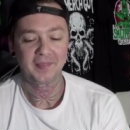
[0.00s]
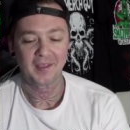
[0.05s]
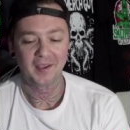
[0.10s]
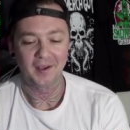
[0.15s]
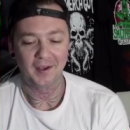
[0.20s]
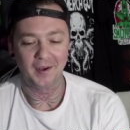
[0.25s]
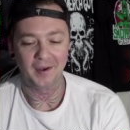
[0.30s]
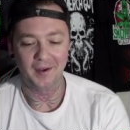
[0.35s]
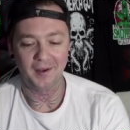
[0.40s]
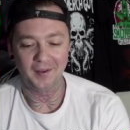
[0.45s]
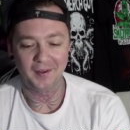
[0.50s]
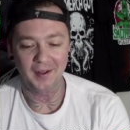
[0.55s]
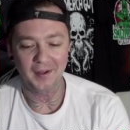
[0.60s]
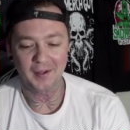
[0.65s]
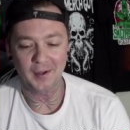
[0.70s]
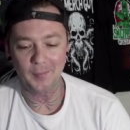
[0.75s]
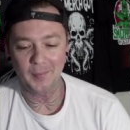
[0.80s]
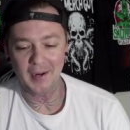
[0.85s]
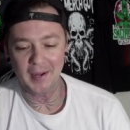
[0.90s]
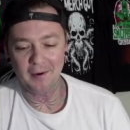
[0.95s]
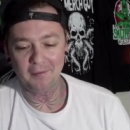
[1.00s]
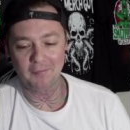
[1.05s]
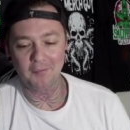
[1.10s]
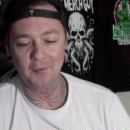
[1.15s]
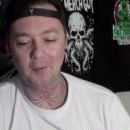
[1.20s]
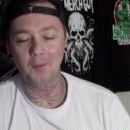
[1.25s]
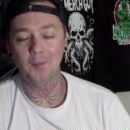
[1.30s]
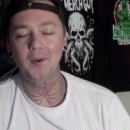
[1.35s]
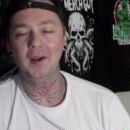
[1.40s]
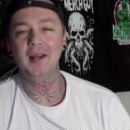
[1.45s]
Uh, coming out of
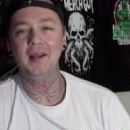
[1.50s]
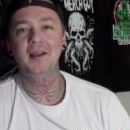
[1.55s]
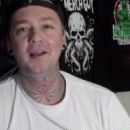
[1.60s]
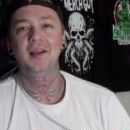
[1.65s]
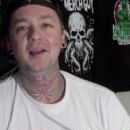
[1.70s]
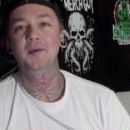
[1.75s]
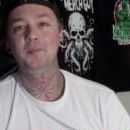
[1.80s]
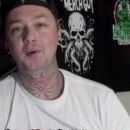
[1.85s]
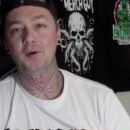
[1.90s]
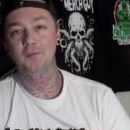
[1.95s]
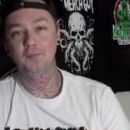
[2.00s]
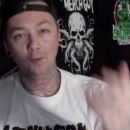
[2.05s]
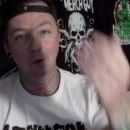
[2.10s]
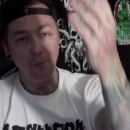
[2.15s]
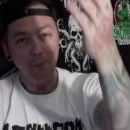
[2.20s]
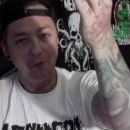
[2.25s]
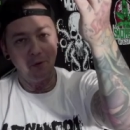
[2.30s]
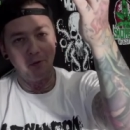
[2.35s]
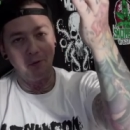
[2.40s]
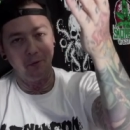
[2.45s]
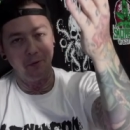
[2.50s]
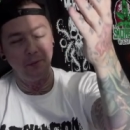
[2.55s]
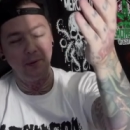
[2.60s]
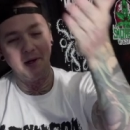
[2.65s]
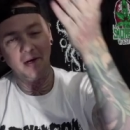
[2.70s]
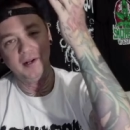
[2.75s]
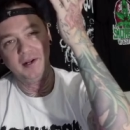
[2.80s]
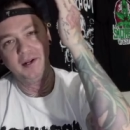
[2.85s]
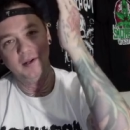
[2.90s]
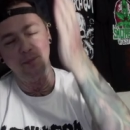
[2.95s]
Norway, performed in
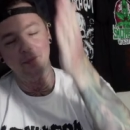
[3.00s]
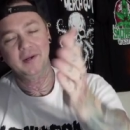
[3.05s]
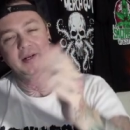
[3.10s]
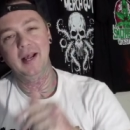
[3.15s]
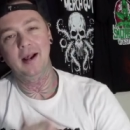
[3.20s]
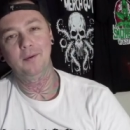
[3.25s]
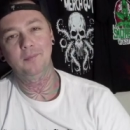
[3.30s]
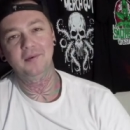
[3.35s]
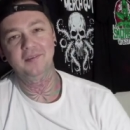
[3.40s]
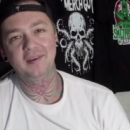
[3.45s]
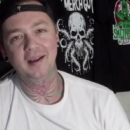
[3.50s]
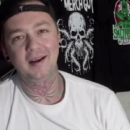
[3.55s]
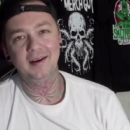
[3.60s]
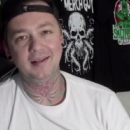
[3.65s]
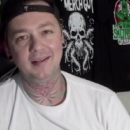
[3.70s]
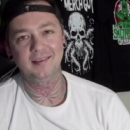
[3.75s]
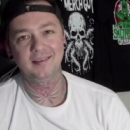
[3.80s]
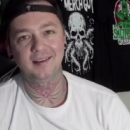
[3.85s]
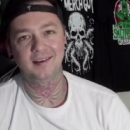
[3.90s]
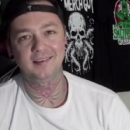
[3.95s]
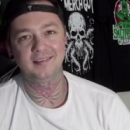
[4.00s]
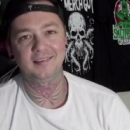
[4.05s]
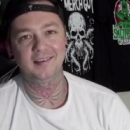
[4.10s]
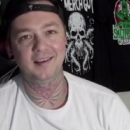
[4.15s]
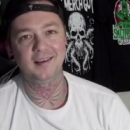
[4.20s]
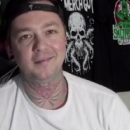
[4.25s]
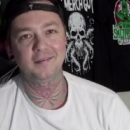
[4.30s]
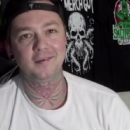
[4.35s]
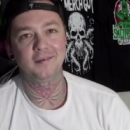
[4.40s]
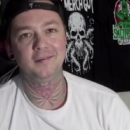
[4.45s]
Norway, but now residing in Los
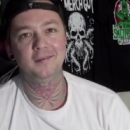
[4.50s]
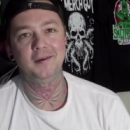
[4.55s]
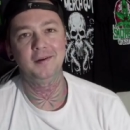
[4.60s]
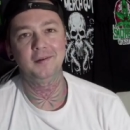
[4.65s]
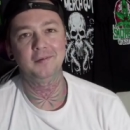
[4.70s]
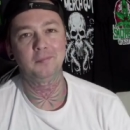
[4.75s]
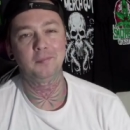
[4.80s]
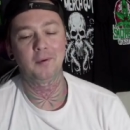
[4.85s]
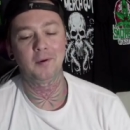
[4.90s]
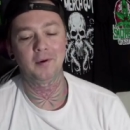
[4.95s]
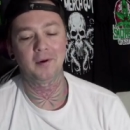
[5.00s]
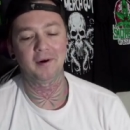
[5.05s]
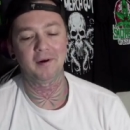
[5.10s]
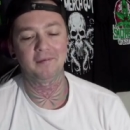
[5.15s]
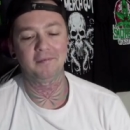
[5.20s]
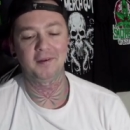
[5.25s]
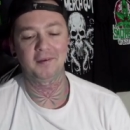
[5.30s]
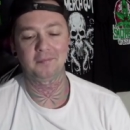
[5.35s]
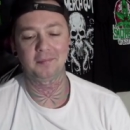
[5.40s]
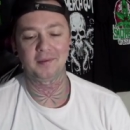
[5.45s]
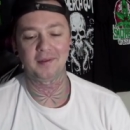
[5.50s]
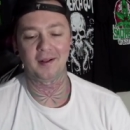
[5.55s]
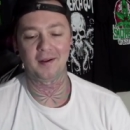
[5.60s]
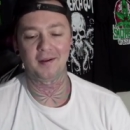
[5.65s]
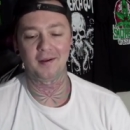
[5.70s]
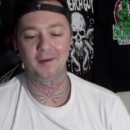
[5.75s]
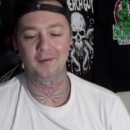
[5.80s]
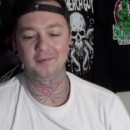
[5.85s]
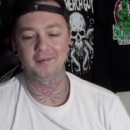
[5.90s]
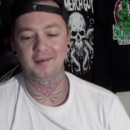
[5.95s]
Angeles. You can support her at
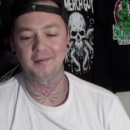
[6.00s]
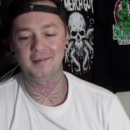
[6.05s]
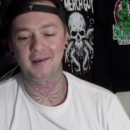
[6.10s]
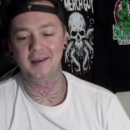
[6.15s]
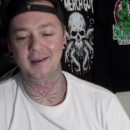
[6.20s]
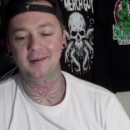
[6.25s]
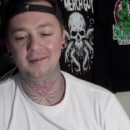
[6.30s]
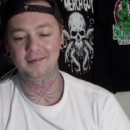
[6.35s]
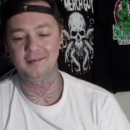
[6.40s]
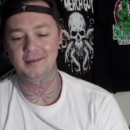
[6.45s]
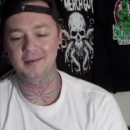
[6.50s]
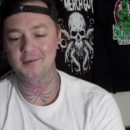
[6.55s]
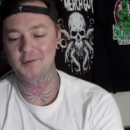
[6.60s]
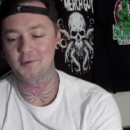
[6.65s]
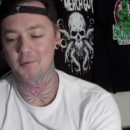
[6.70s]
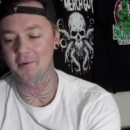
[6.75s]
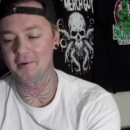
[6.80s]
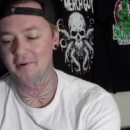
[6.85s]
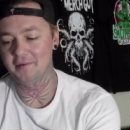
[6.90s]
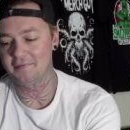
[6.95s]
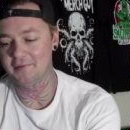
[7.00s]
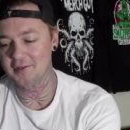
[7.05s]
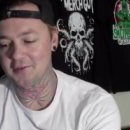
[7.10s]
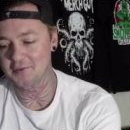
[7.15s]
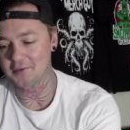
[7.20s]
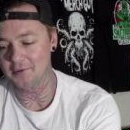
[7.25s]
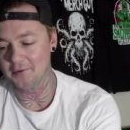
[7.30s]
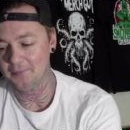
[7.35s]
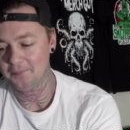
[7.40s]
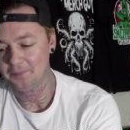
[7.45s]
facebook.com slash Angelina Jordan
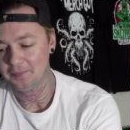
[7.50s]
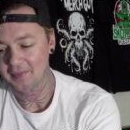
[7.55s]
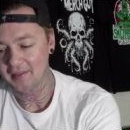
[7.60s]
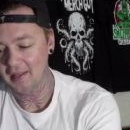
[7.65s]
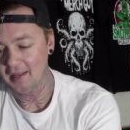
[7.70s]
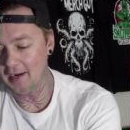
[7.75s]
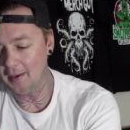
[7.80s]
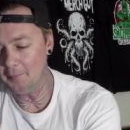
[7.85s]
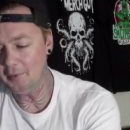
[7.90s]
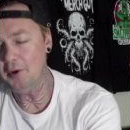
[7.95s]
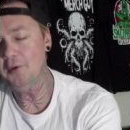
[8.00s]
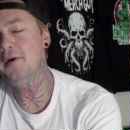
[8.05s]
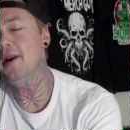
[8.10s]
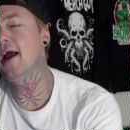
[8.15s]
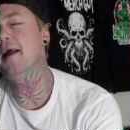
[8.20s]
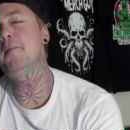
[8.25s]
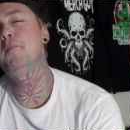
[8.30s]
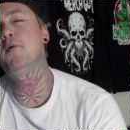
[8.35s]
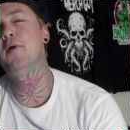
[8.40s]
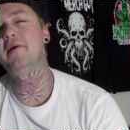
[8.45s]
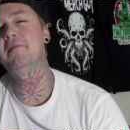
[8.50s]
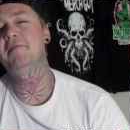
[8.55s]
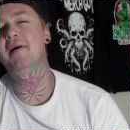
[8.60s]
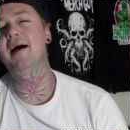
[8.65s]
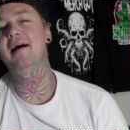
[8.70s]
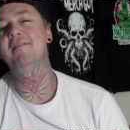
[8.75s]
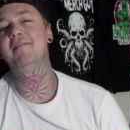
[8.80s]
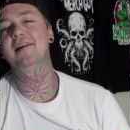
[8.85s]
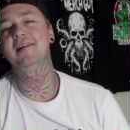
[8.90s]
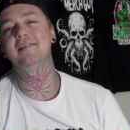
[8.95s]
official. And I'm going to go nine point
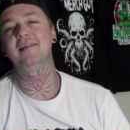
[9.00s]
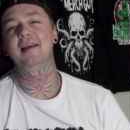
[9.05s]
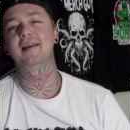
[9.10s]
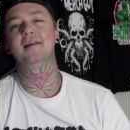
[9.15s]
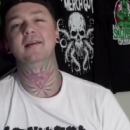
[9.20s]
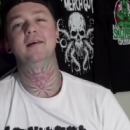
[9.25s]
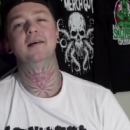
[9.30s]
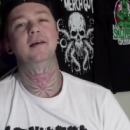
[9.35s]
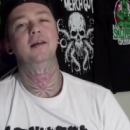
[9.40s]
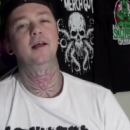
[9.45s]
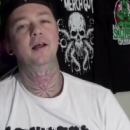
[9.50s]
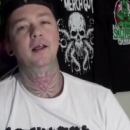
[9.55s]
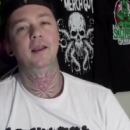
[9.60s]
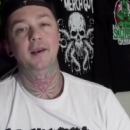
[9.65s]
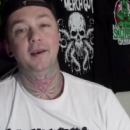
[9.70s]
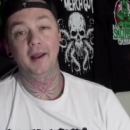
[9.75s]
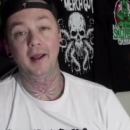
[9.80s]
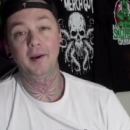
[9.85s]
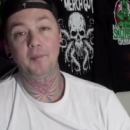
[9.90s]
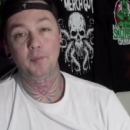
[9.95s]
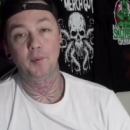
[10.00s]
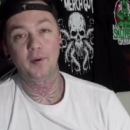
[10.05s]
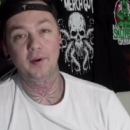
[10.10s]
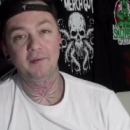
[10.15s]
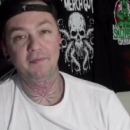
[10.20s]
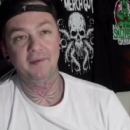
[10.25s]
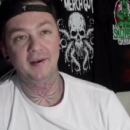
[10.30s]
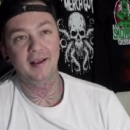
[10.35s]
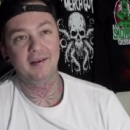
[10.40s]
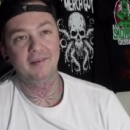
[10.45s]
five out of ten. nine
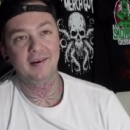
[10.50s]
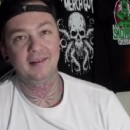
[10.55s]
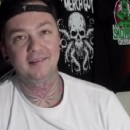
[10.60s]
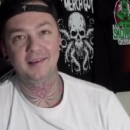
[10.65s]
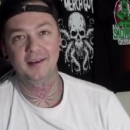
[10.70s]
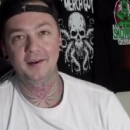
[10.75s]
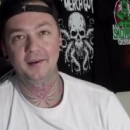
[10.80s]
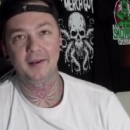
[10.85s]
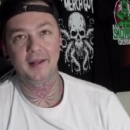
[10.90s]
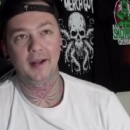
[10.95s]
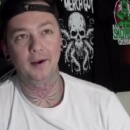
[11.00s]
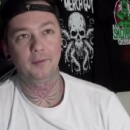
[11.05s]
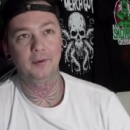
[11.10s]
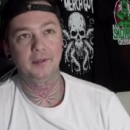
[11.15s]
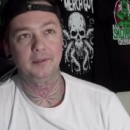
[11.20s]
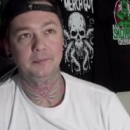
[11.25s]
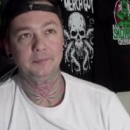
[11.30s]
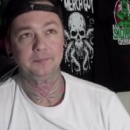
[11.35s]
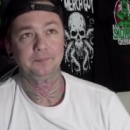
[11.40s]
point five out of ten on that one.